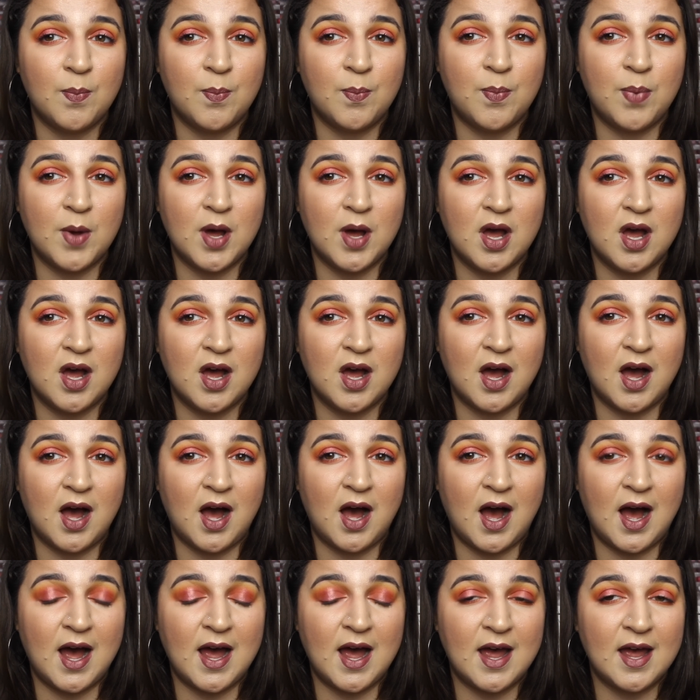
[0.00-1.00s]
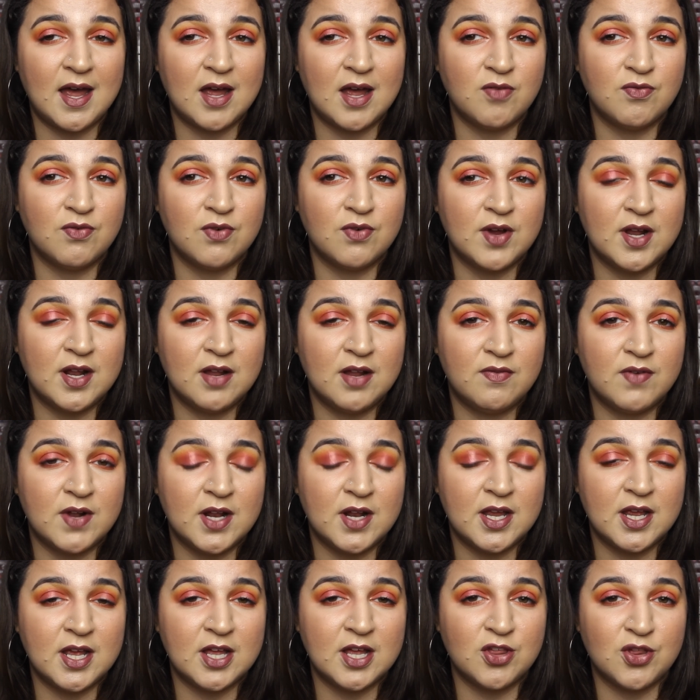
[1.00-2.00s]
but I really,
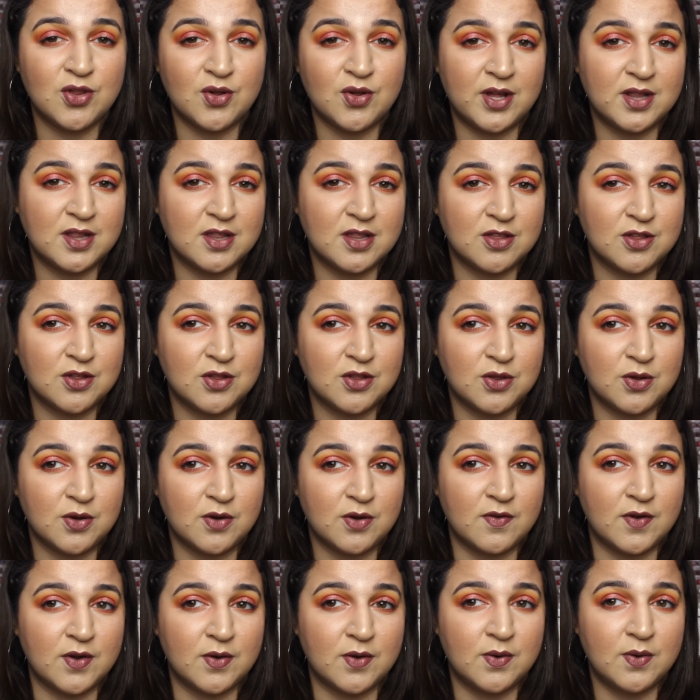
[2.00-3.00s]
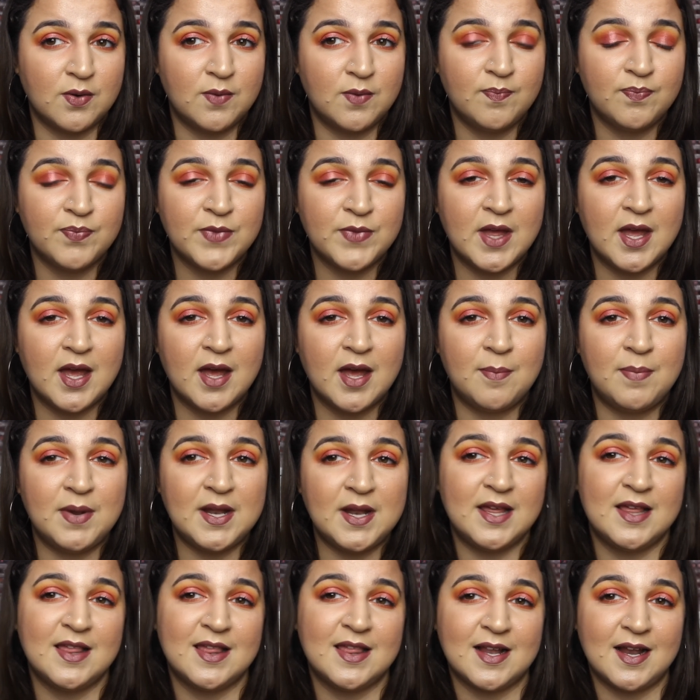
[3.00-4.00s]
really enjoyed this tutorial.
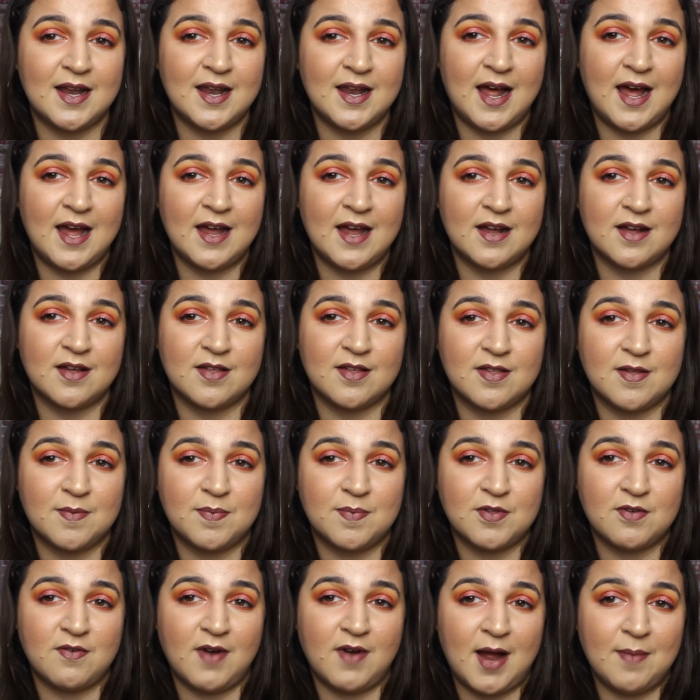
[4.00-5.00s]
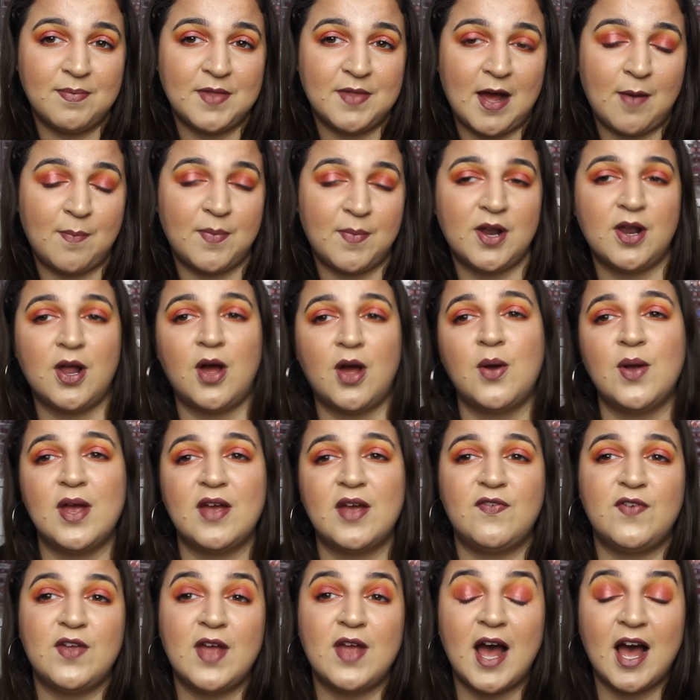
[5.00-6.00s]
Please like, subscribe down below.
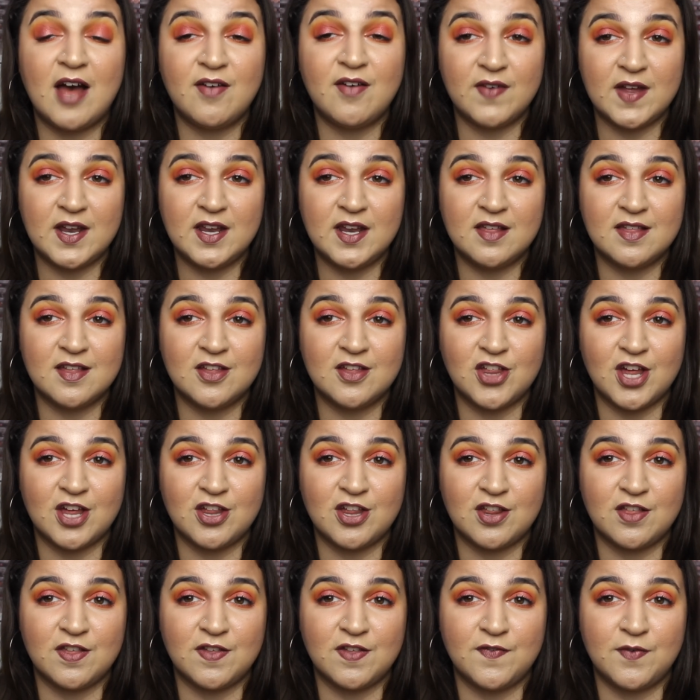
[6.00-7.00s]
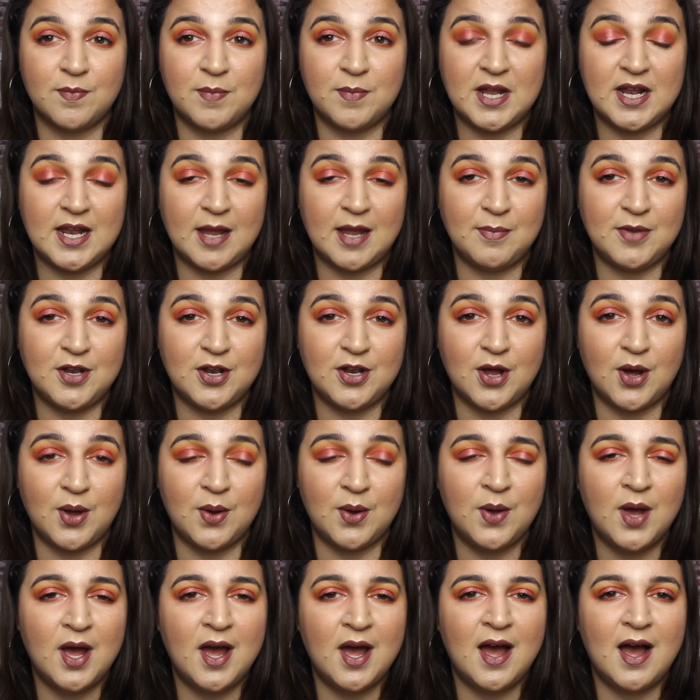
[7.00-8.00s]
If you have any suggestions for me, let me
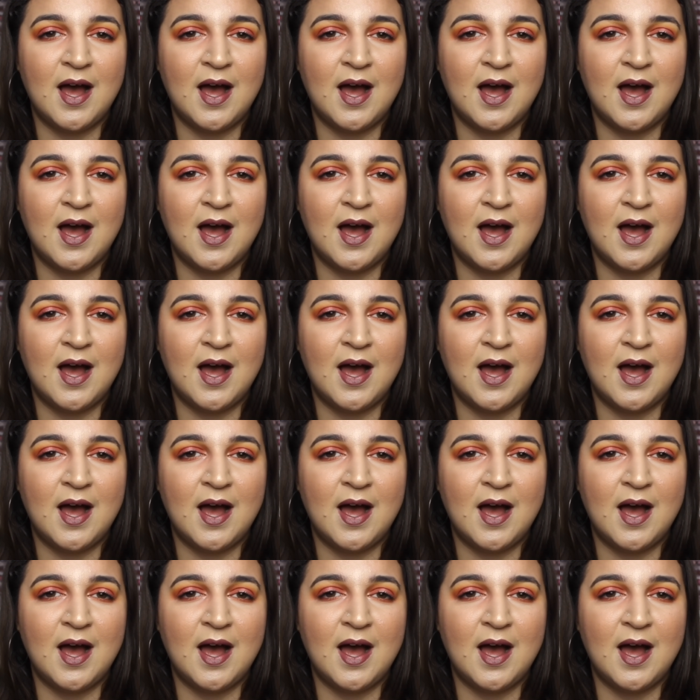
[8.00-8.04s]
know.